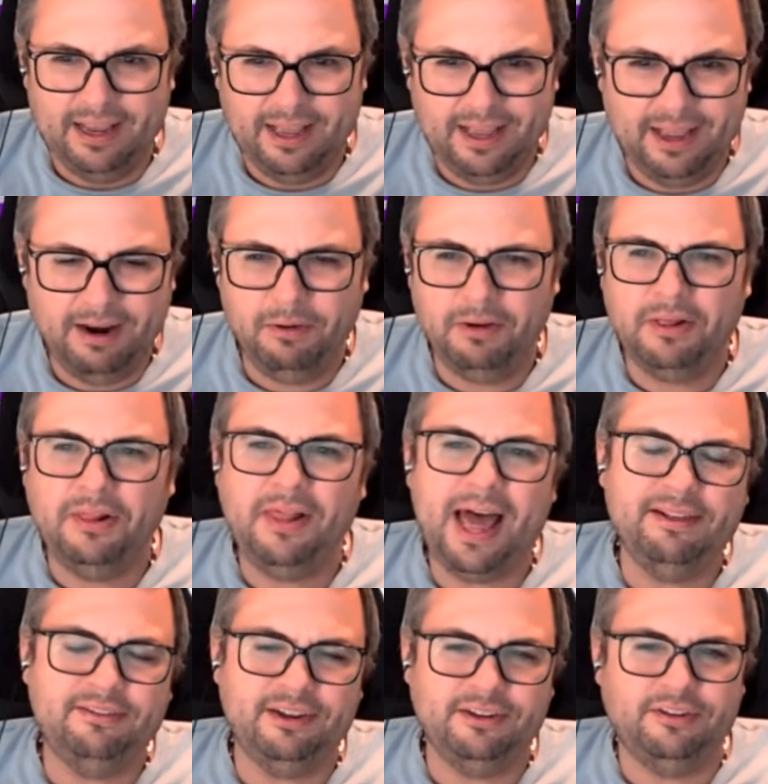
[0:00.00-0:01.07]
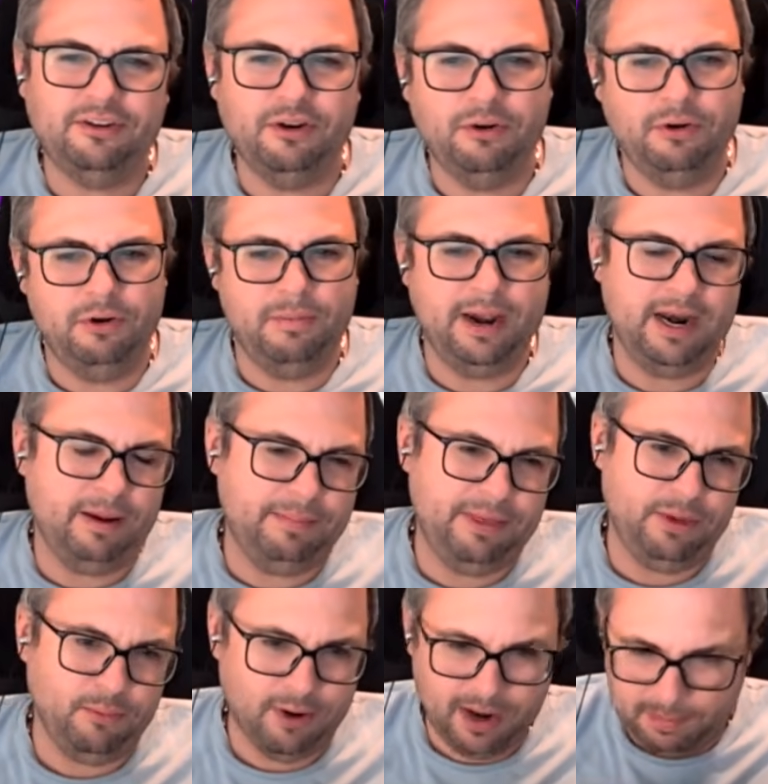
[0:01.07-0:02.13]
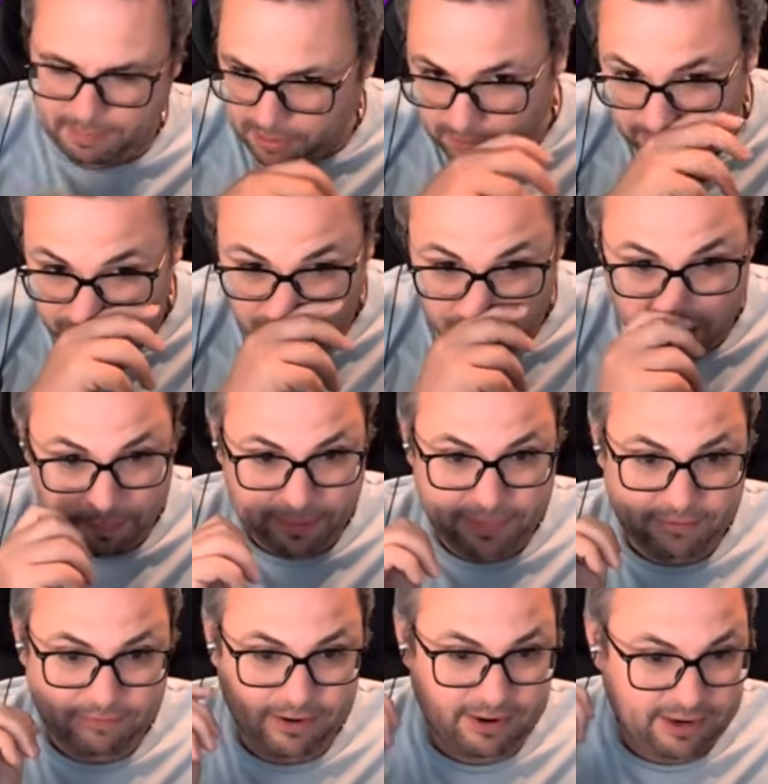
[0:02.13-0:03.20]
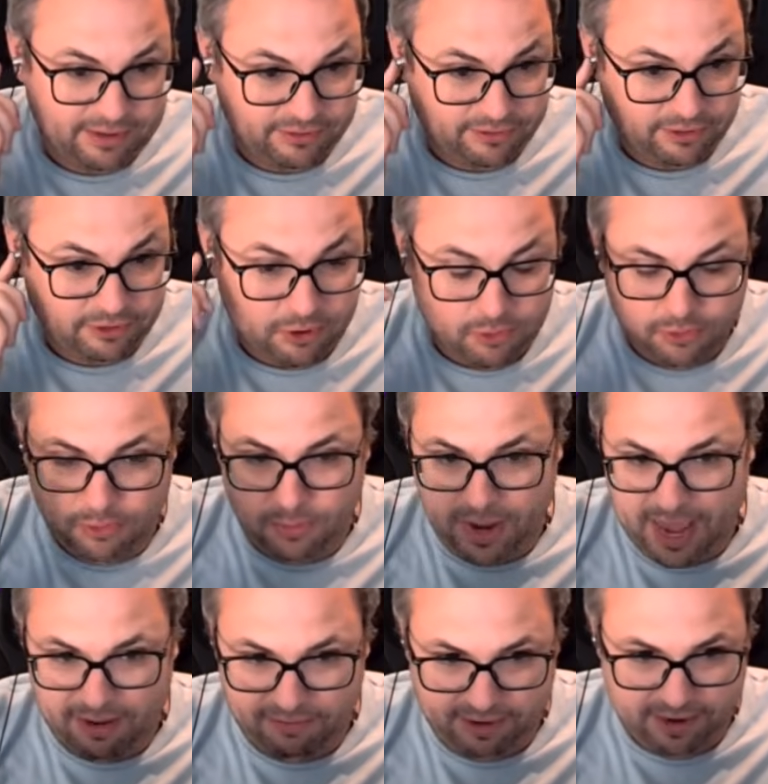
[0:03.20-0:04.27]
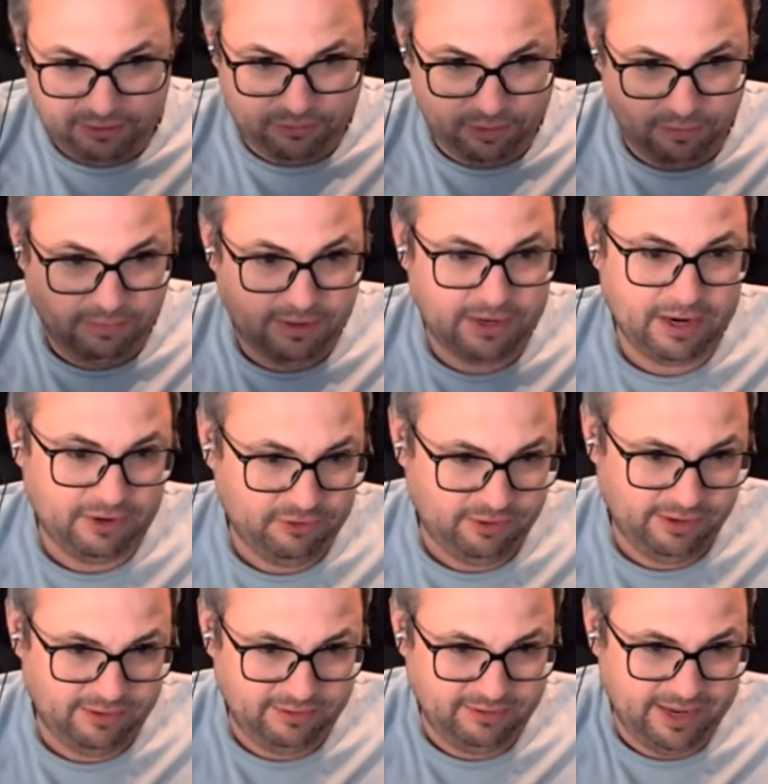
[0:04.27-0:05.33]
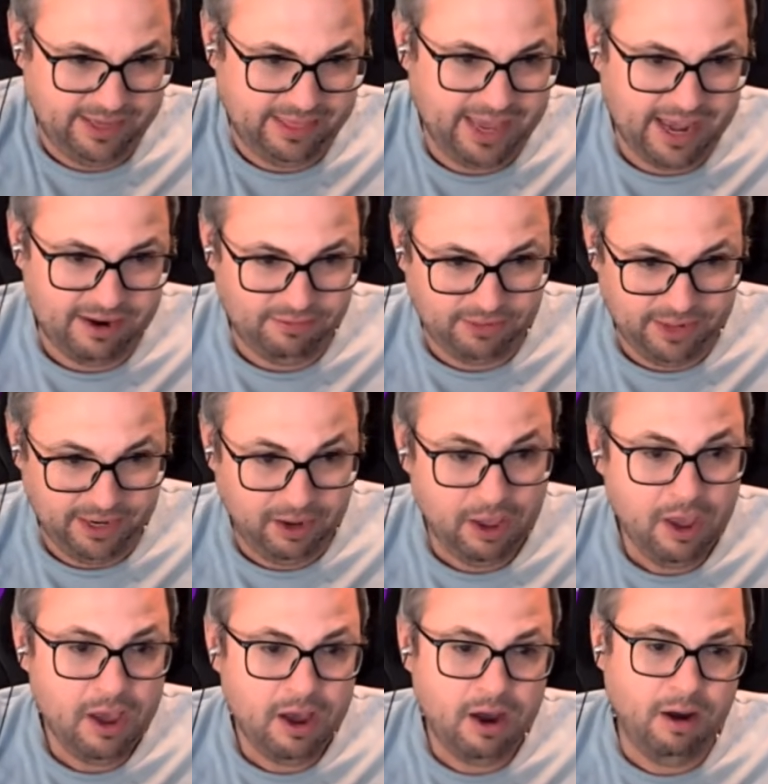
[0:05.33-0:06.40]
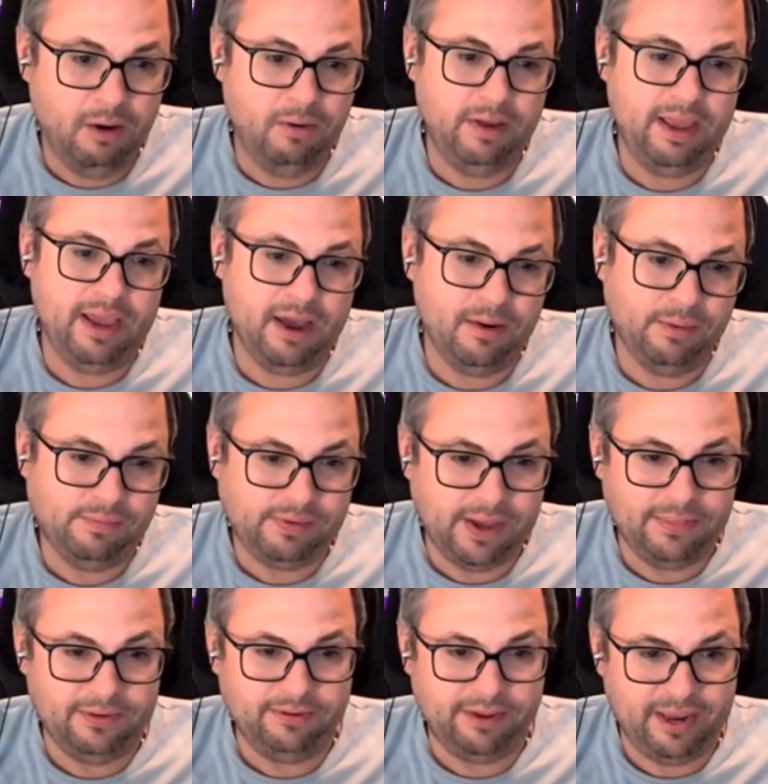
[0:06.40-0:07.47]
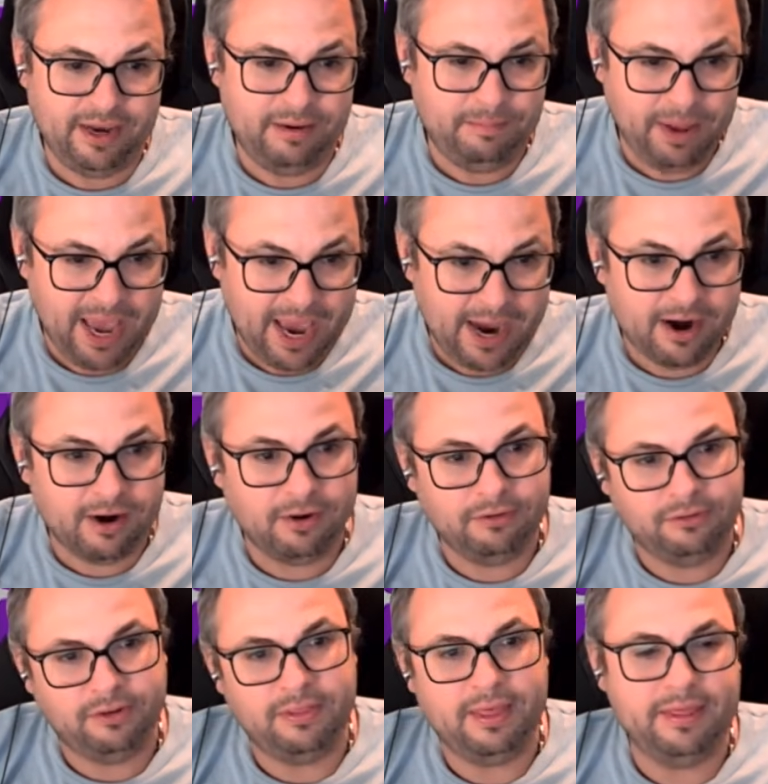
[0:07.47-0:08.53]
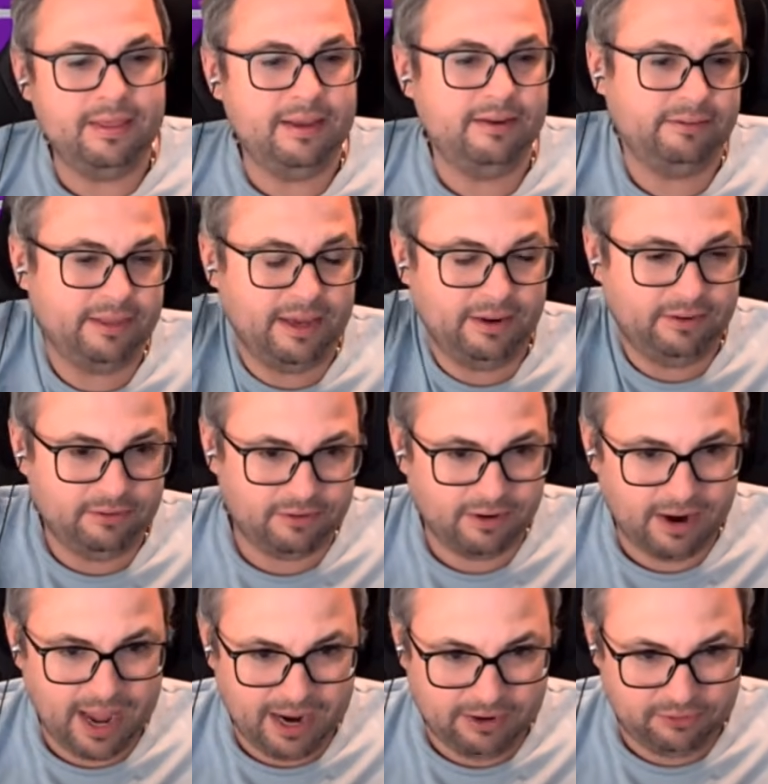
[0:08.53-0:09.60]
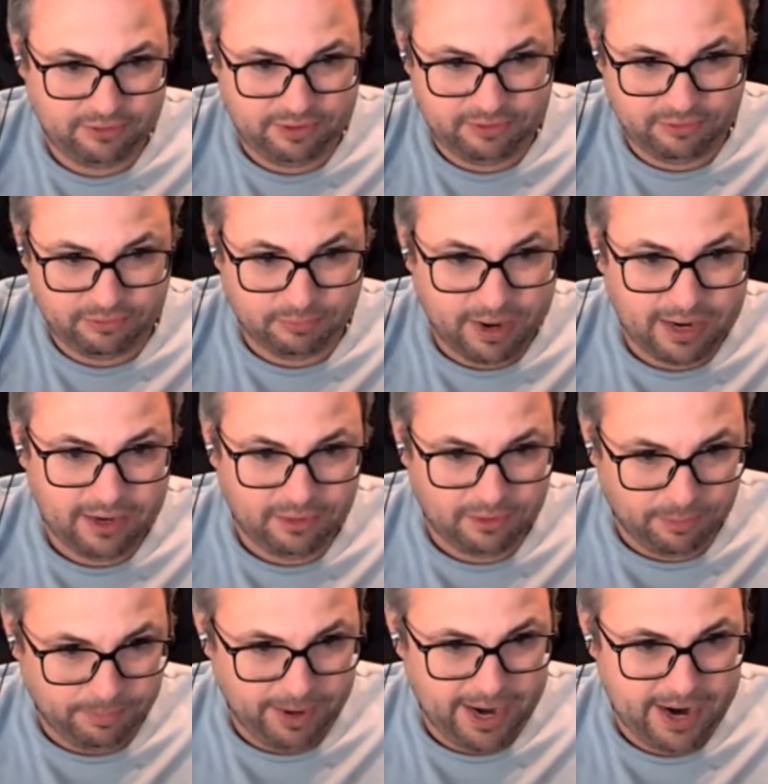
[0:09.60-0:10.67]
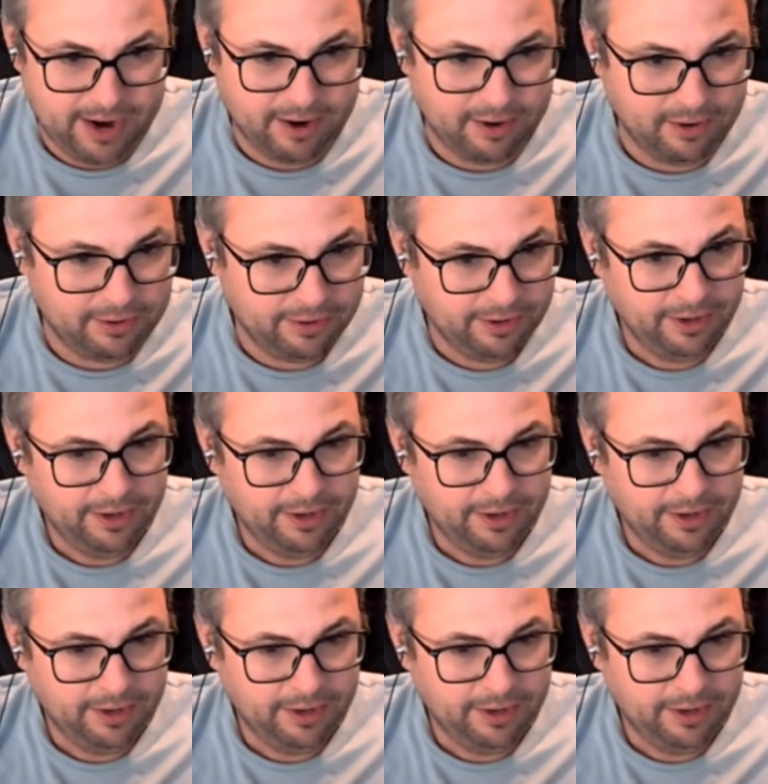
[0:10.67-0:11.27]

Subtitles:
don't know, classic Sudoku might not be the word I'm going for, but the very Sudoku-heavy sort of deductions like that of like, oh yeah, we've got this hidden pair, so then these things are actually just a regular pair,